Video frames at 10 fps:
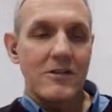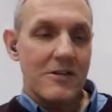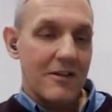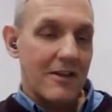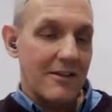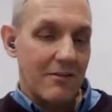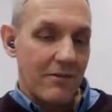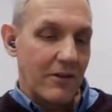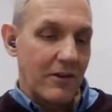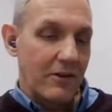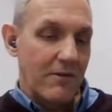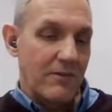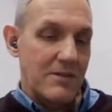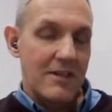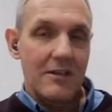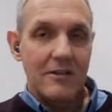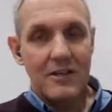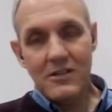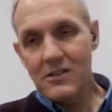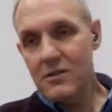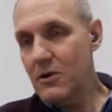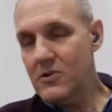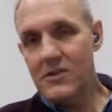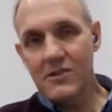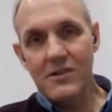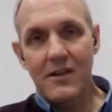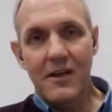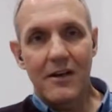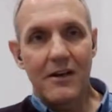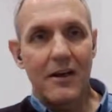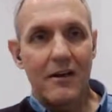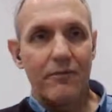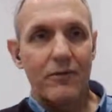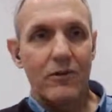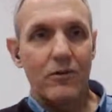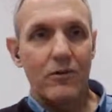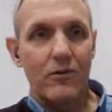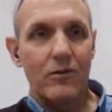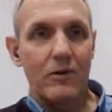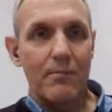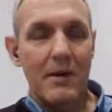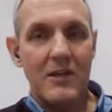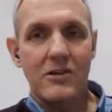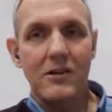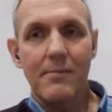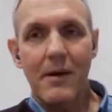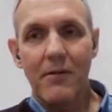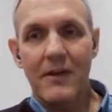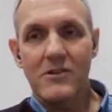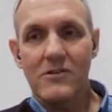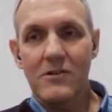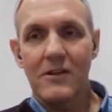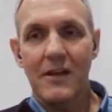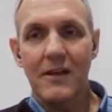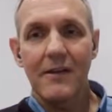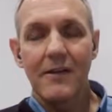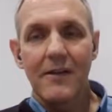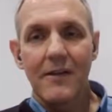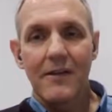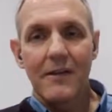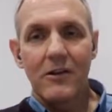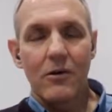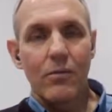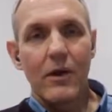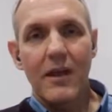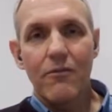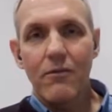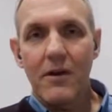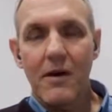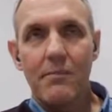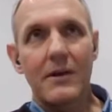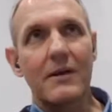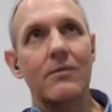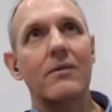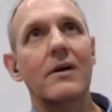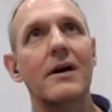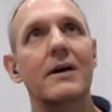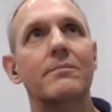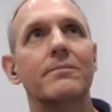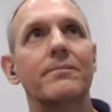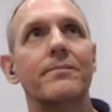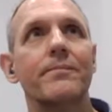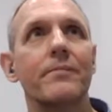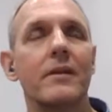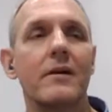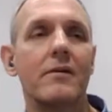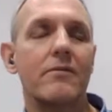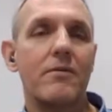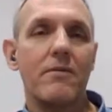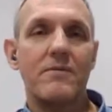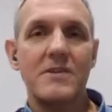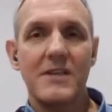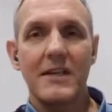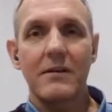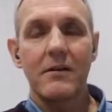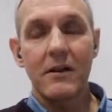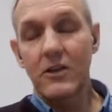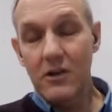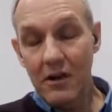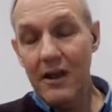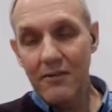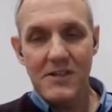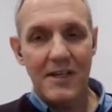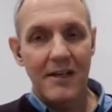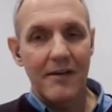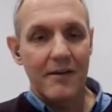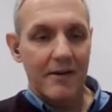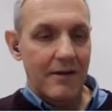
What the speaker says: So I think, Visy ticks the boxes. And if you're passionate about that sort of thing, working for a company from Visy, like Visy,